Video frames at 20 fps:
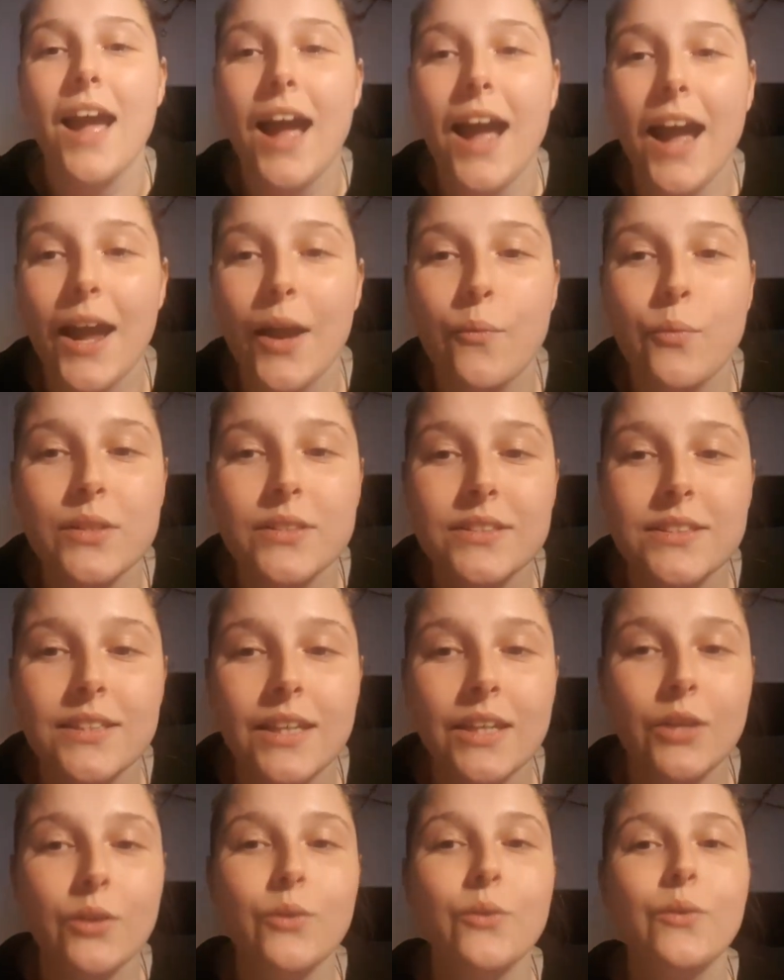I will see
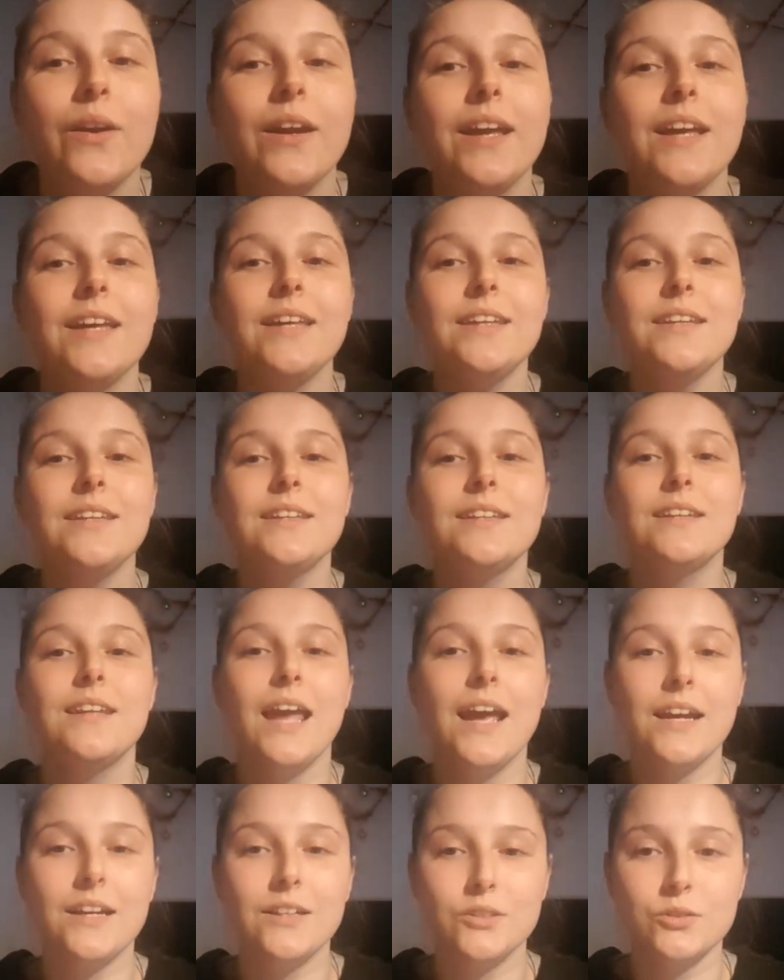you in the
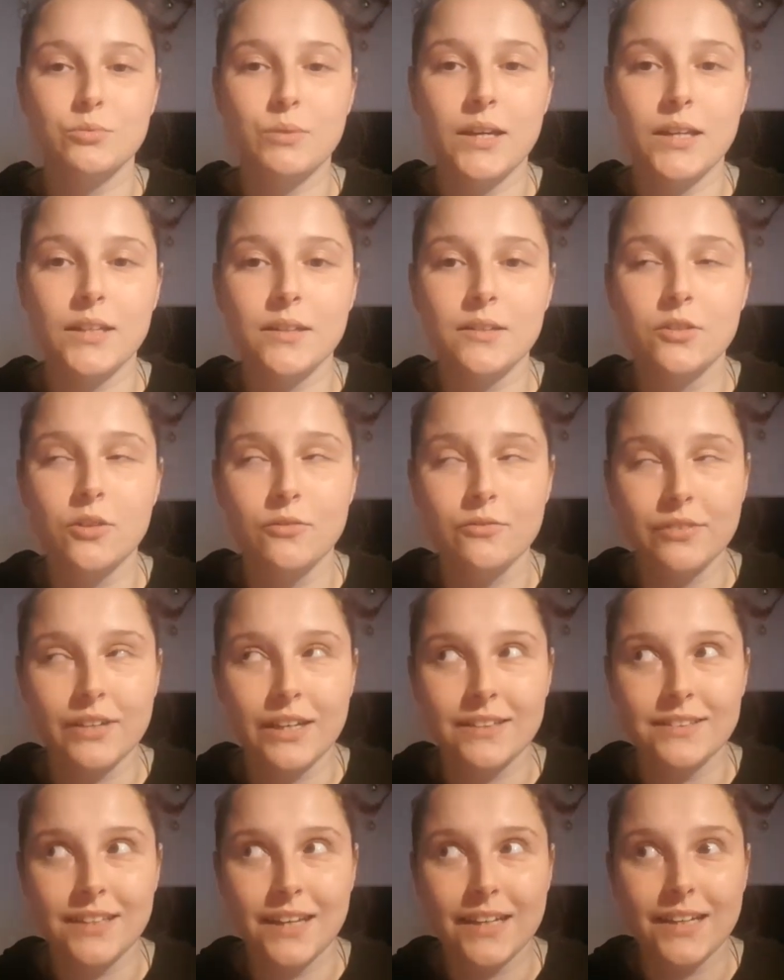next one. Don't
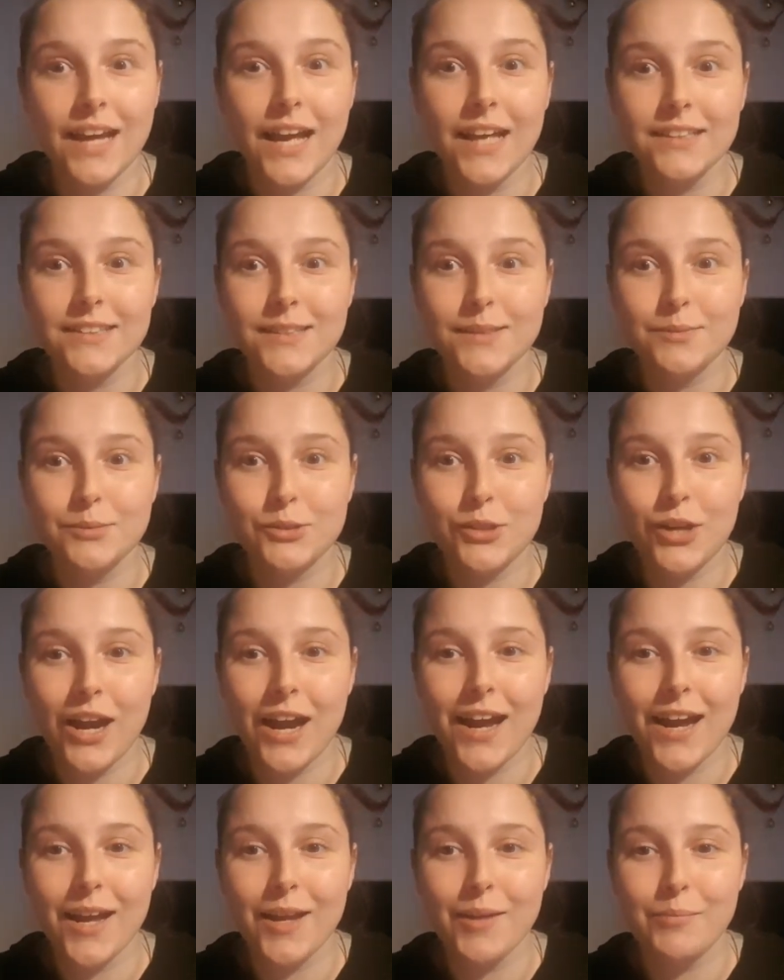forget to like and
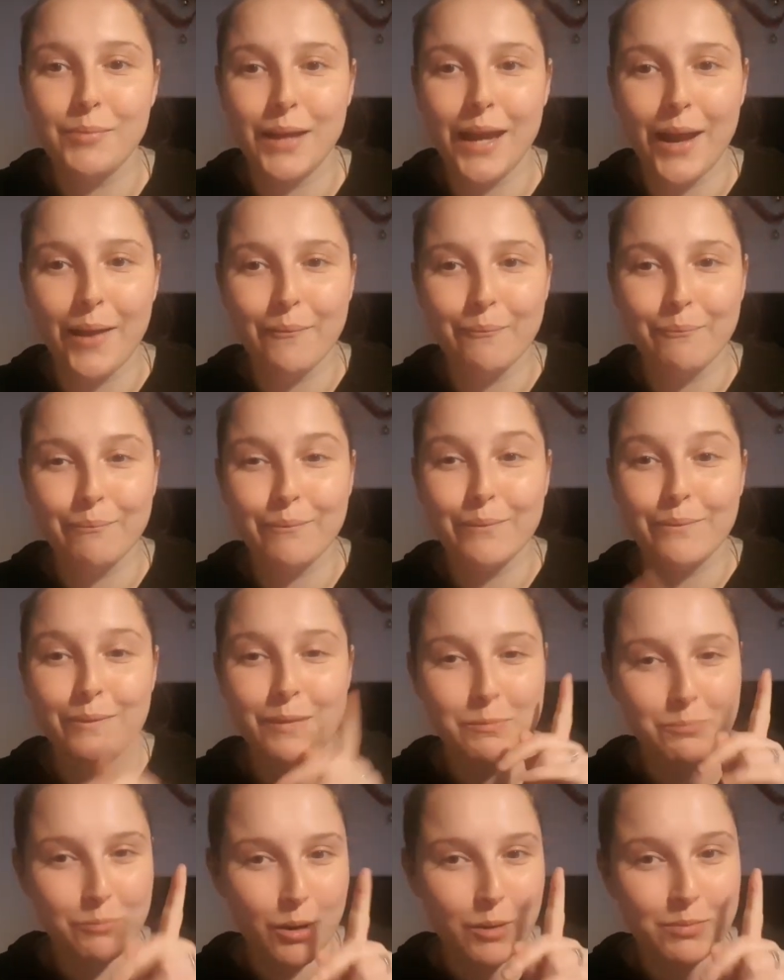subscribe. Yeah,
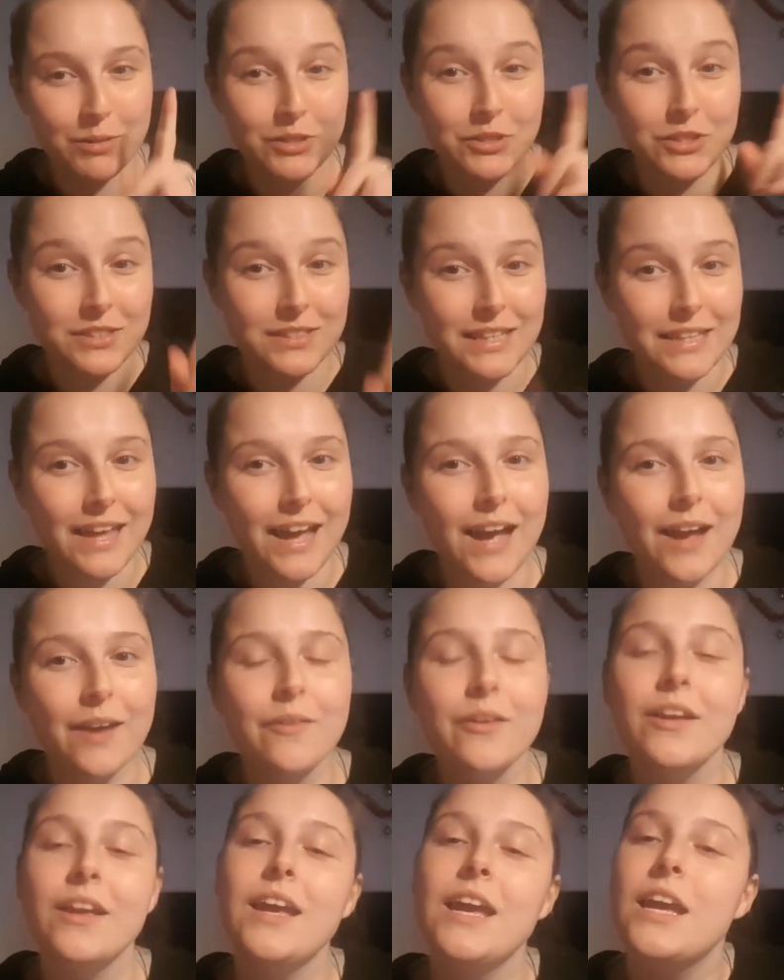probably should say that.
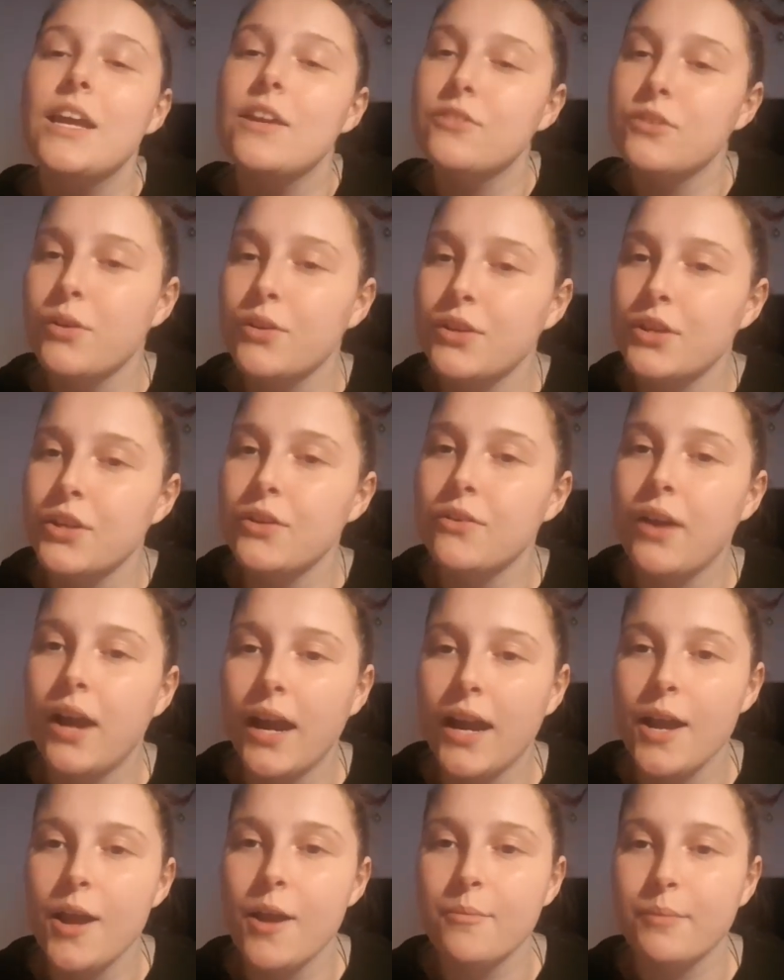If you're new,
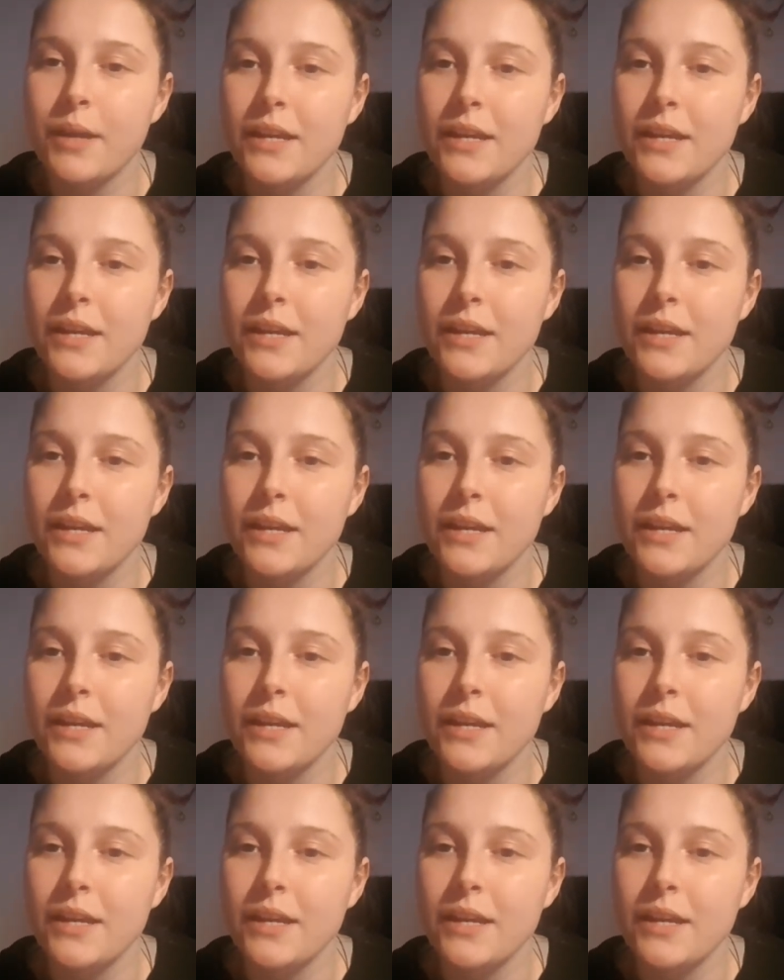hi, I'm